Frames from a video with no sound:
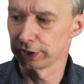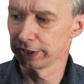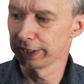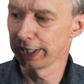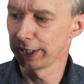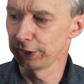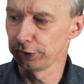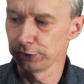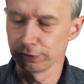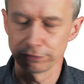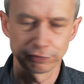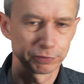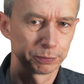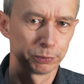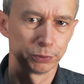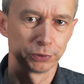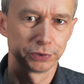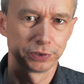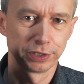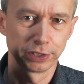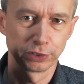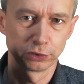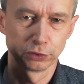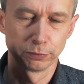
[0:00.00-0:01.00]
Again, you have to
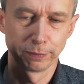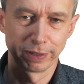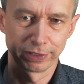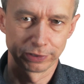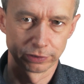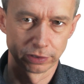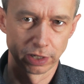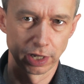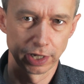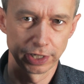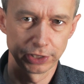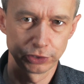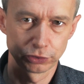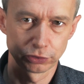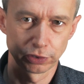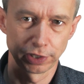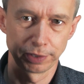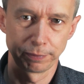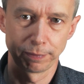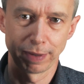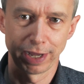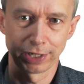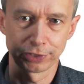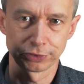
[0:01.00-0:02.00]
put nickel metal
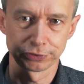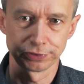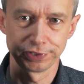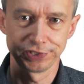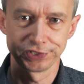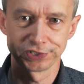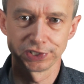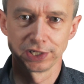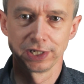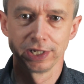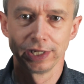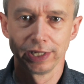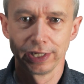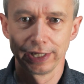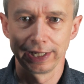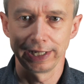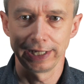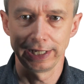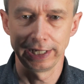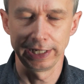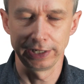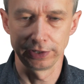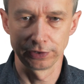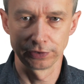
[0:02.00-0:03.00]
hydride batteries
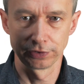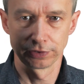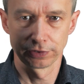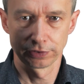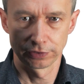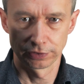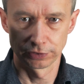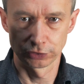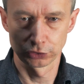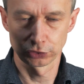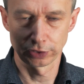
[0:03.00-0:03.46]
in the